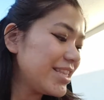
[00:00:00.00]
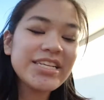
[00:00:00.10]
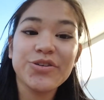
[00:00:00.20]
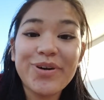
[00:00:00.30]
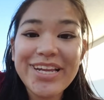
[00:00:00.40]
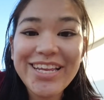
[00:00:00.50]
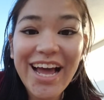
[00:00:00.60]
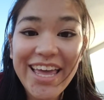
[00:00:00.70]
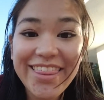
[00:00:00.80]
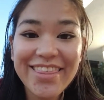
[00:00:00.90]
the
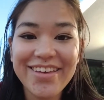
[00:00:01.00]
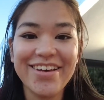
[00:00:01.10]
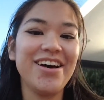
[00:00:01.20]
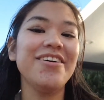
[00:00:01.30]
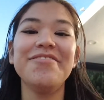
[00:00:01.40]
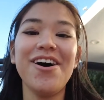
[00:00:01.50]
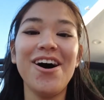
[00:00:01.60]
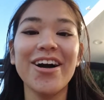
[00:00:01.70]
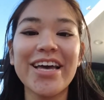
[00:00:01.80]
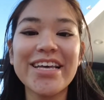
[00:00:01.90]
29th of
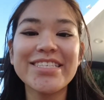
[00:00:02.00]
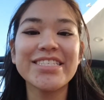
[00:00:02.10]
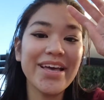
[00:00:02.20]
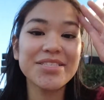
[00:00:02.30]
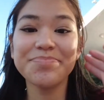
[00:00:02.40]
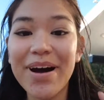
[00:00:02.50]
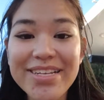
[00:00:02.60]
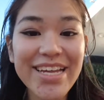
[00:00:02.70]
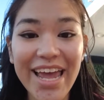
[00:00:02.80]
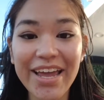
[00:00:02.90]
August. It's
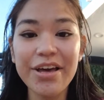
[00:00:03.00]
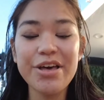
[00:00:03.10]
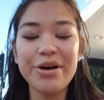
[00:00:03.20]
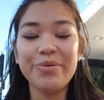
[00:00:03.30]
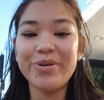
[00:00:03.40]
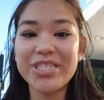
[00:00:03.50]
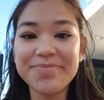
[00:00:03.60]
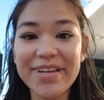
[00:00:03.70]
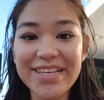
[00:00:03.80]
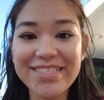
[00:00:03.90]
Monday, which
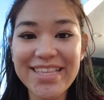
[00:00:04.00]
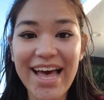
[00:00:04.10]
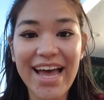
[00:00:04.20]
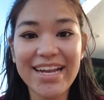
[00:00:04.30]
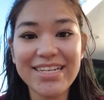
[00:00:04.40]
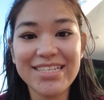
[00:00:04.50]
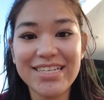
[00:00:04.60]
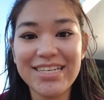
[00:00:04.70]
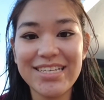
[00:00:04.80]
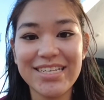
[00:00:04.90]
means that
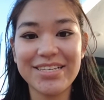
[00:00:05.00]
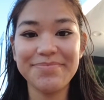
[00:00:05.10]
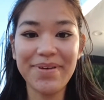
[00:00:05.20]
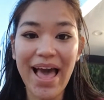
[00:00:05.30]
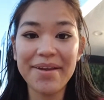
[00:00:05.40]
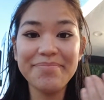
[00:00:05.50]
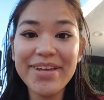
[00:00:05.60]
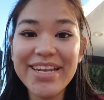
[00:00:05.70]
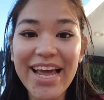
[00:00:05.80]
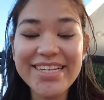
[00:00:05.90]
at
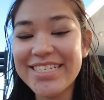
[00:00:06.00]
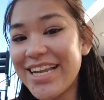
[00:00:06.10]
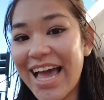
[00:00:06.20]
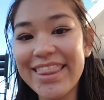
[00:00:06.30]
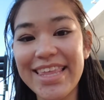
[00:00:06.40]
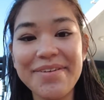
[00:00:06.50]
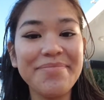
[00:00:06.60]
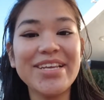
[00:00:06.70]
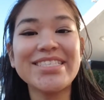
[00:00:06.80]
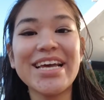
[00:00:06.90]
midnight tonight, it
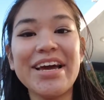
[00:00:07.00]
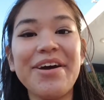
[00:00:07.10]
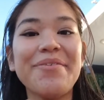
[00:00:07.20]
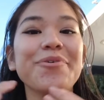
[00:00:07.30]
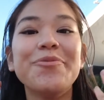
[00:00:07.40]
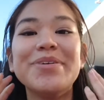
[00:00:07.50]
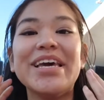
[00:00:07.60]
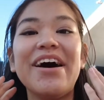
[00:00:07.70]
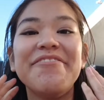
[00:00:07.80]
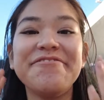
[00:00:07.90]
means it will
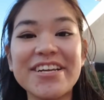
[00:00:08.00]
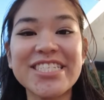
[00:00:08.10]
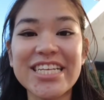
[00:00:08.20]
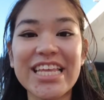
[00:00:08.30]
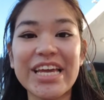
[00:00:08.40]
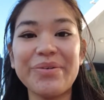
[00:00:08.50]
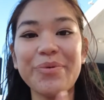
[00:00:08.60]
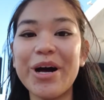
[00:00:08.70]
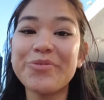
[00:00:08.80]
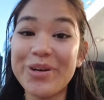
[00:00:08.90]
be officially
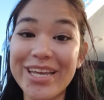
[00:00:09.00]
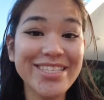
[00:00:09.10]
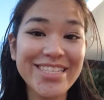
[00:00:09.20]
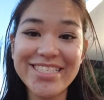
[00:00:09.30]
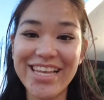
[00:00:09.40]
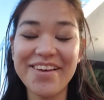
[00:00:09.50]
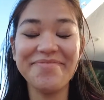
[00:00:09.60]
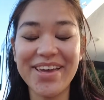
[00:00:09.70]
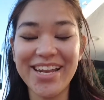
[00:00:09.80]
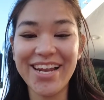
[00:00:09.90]
one week since
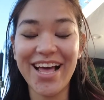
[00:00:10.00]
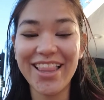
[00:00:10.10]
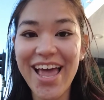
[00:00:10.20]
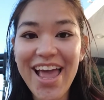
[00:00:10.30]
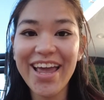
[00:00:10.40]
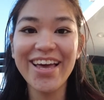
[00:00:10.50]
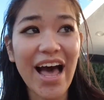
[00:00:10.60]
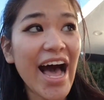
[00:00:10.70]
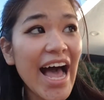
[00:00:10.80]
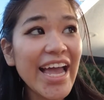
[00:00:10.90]
I've been in LA.
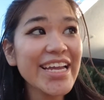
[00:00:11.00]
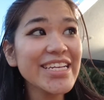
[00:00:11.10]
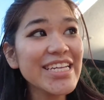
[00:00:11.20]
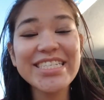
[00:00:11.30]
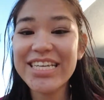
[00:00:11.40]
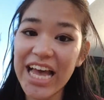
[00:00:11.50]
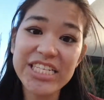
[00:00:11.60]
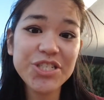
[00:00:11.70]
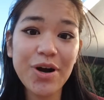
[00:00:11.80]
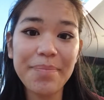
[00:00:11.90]
I need to
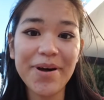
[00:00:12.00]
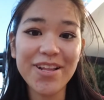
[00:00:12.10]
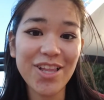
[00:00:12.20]
catch you up on a